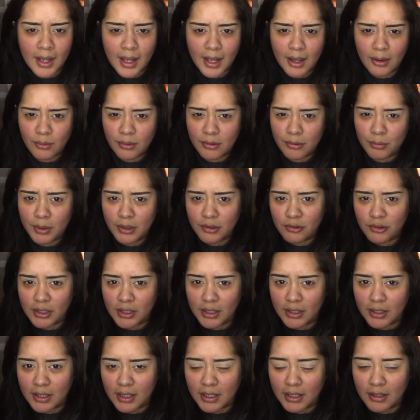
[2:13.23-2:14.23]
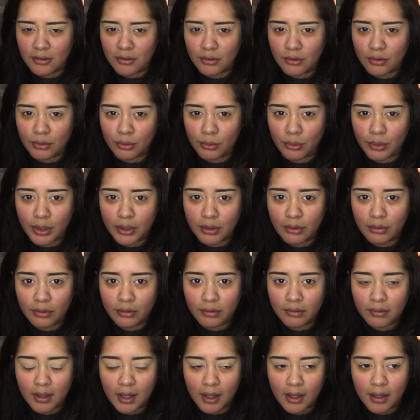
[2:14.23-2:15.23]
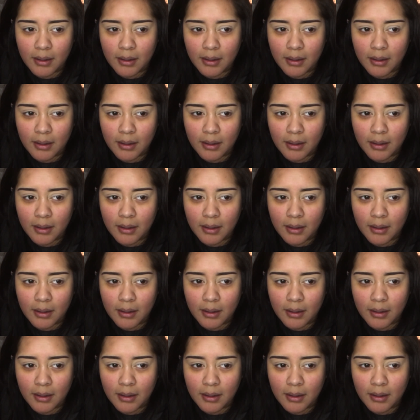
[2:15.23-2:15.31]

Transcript: I was watching a Nikki Tutorials